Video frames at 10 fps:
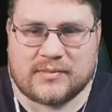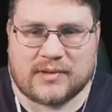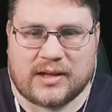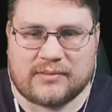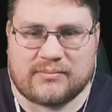
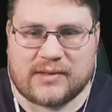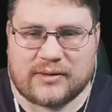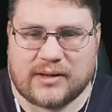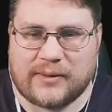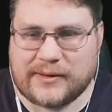I
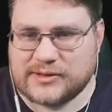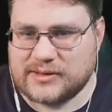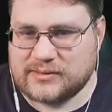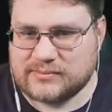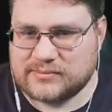don't know
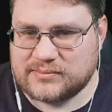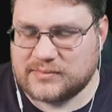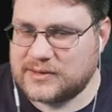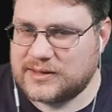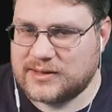actually.
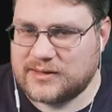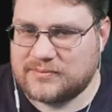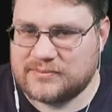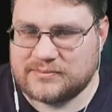The